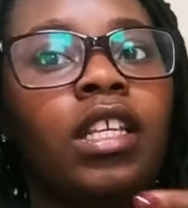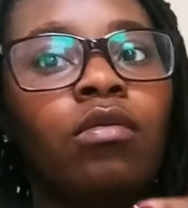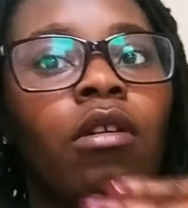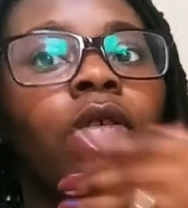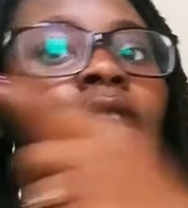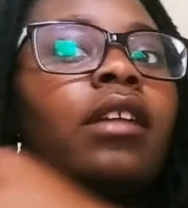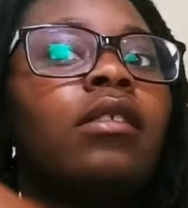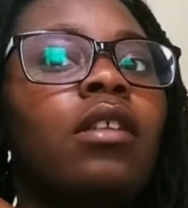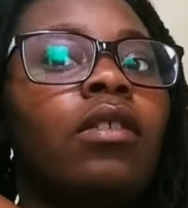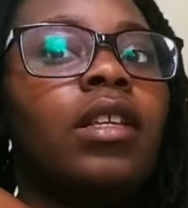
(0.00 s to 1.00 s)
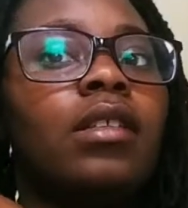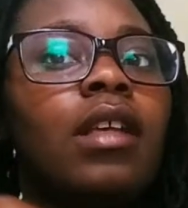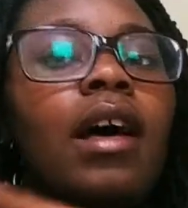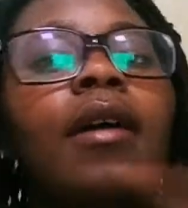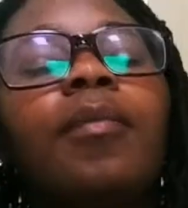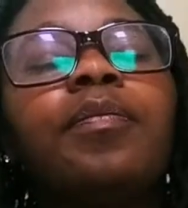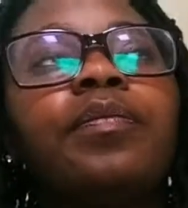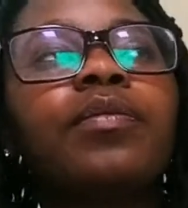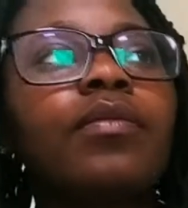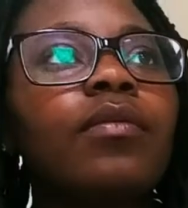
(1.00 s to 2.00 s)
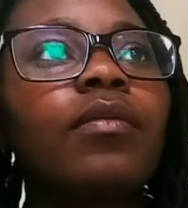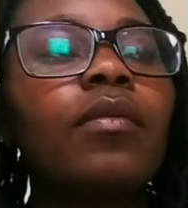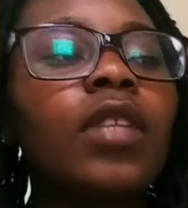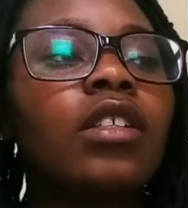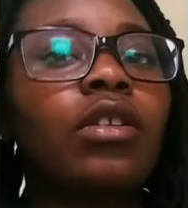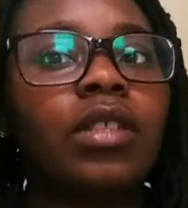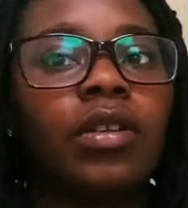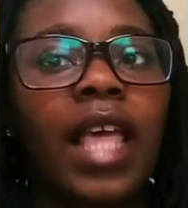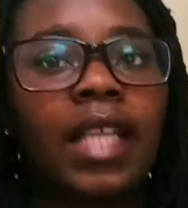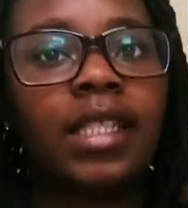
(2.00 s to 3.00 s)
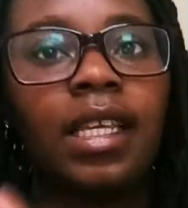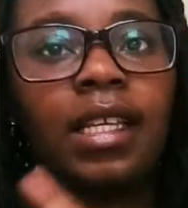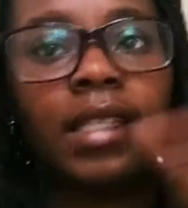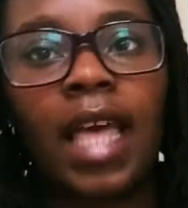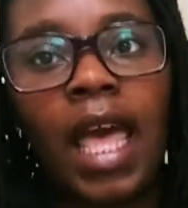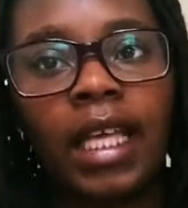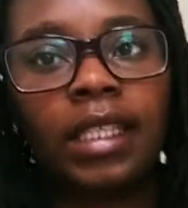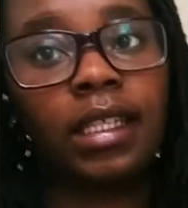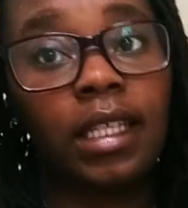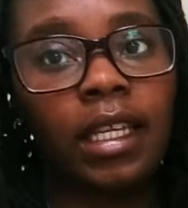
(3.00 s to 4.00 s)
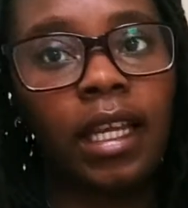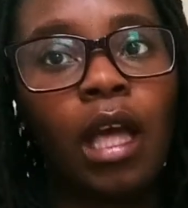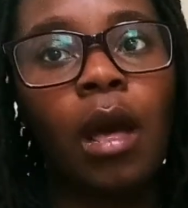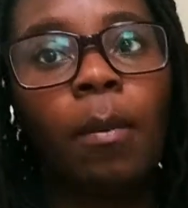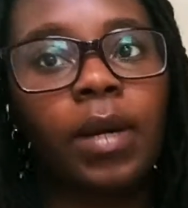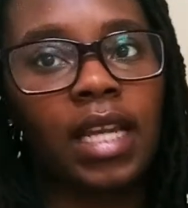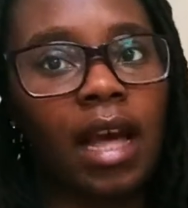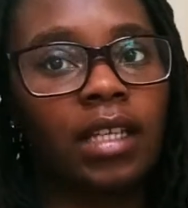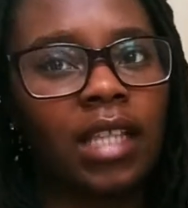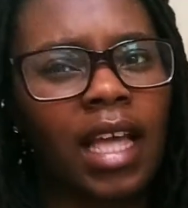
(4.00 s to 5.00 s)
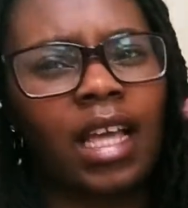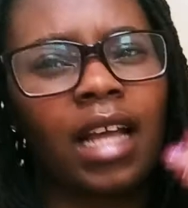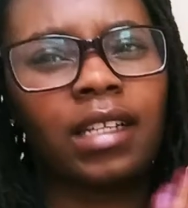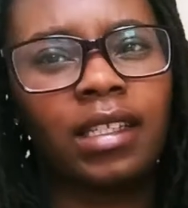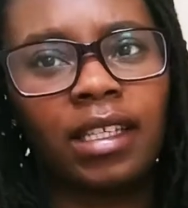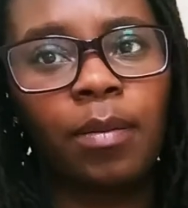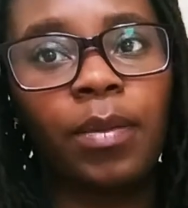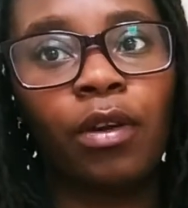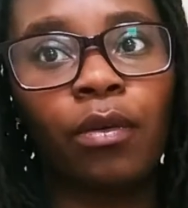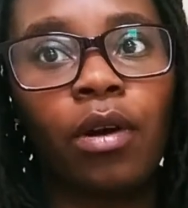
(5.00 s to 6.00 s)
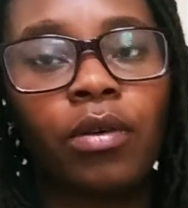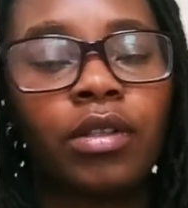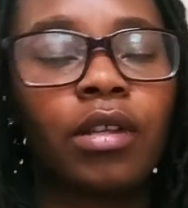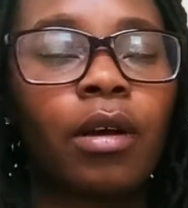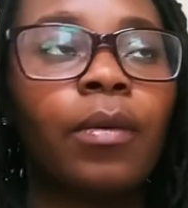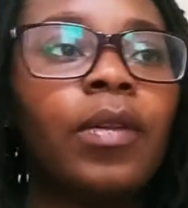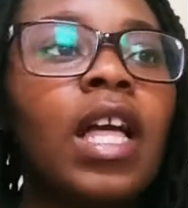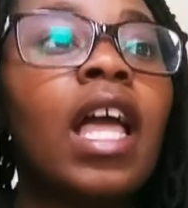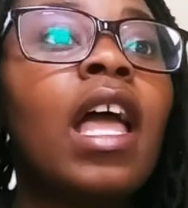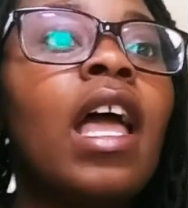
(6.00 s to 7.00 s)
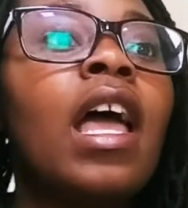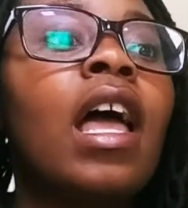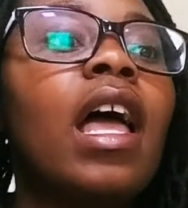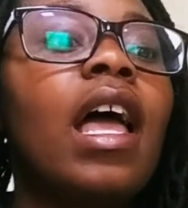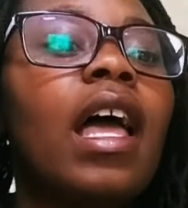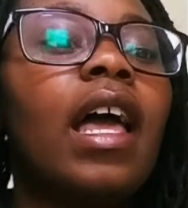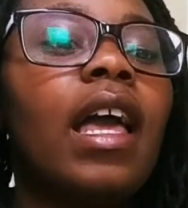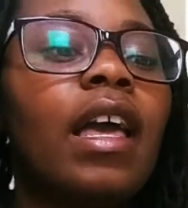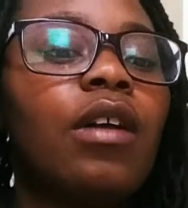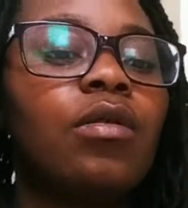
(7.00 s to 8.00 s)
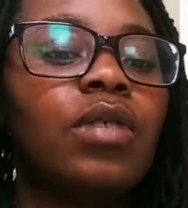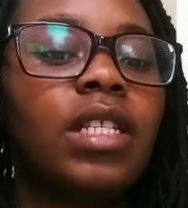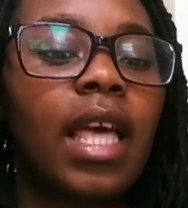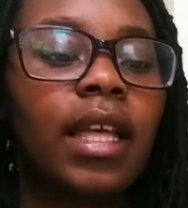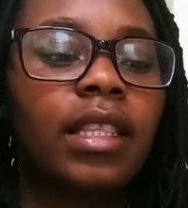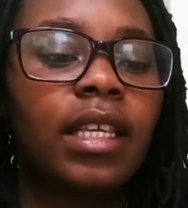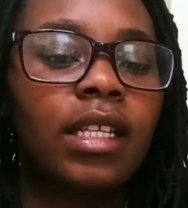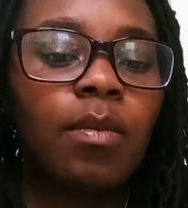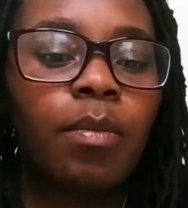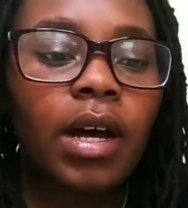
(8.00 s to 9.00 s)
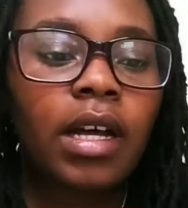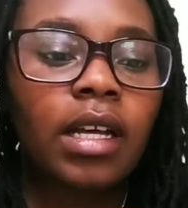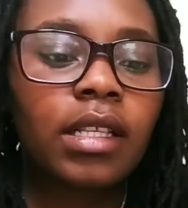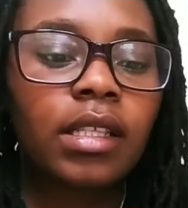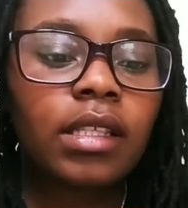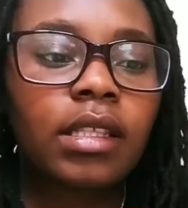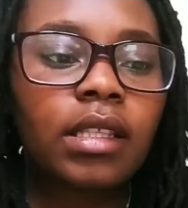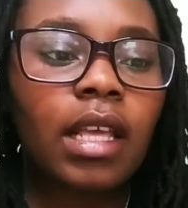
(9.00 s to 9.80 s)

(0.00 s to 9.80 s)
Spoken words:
row, and they're sitting on this side. So still that zigzag seating, but now he's like kind of skipping a row or so. And we take this bus